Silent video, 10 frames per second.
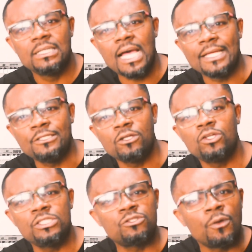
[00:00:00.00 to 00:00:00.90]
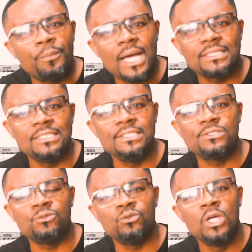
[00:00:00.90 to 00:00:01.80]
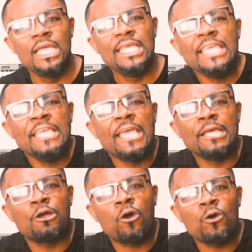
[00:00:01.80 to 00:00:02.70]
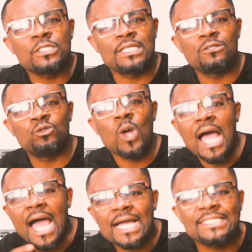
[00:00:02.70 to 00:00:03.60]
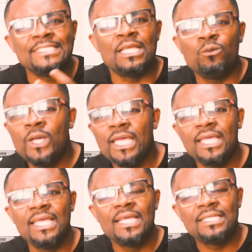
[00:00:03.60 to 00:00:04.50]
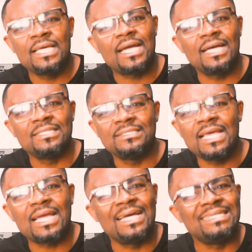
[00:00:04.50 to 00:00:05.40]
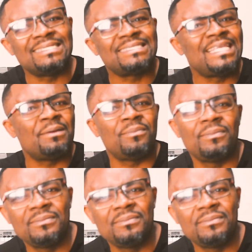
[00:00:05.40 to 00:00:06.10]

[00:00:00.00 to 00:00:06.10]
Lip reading: ideologies or parties to cause us to act in a way that can disturb